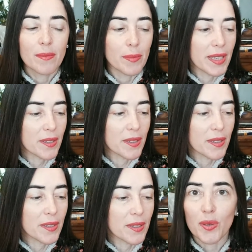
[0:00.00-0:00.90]
making
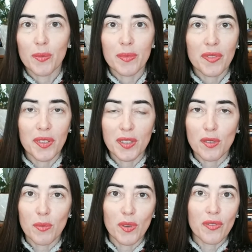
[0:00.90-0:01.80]
room if you need to
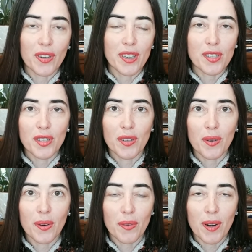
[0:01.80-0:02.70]
move
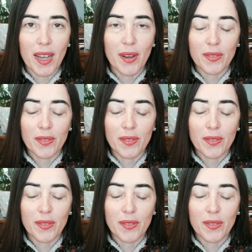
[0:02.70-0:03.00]
furniture around,